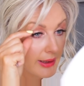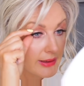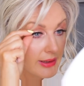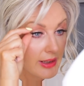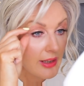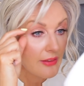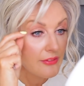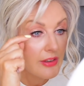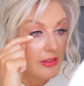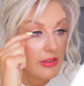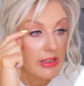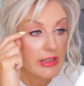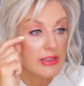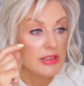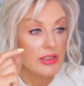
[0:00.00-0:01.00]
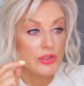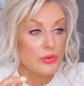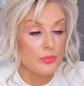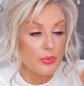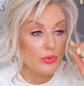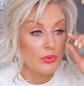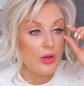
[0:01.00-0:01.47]
And they are very easy
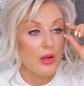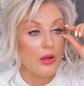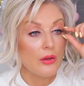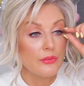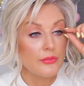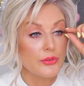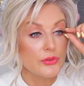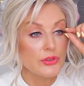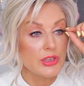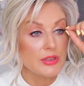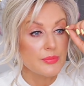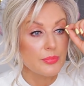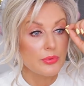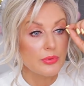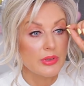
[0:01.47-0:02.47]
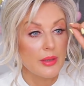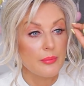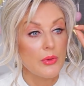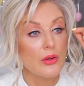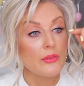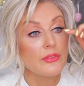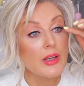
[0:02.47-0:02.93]
to pull off. You just pull
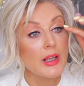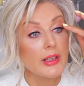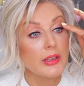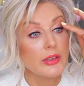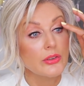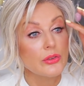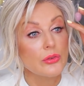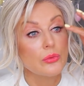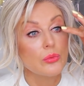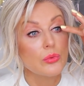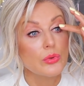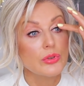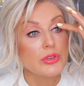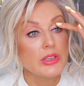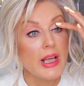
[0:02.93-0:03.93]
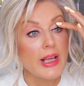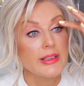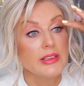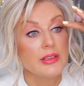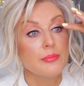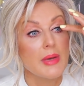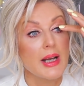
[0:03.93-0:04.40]
them off like you would
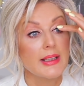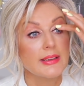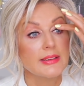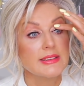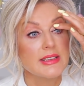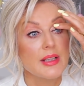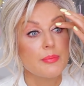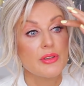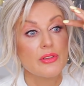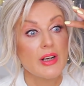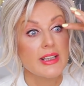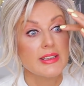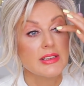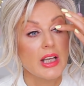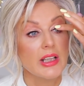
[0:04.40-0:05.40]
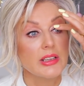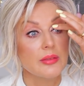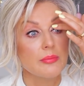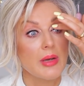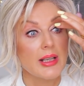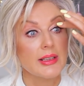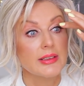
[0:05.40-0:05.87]
any mag separate any
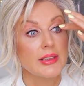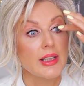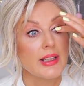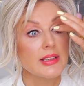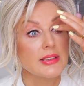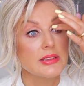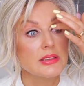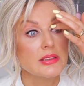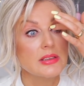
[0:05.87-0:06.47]
magnet.